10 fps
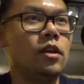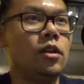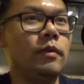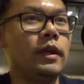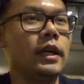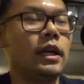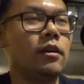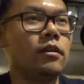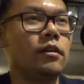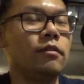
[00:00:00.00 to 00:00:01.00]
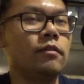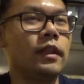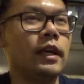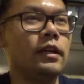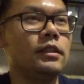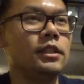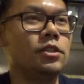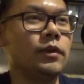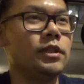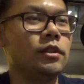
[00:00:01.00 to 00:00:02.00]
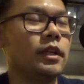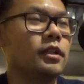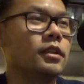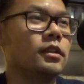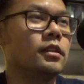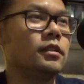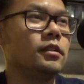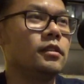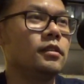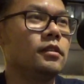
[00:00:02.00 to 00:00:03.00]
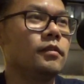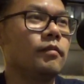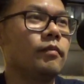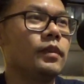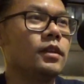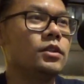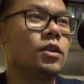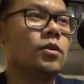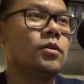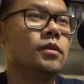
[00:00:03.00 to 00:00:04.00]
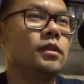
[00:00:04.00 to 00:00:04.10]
You mean get out of that situation? Like, so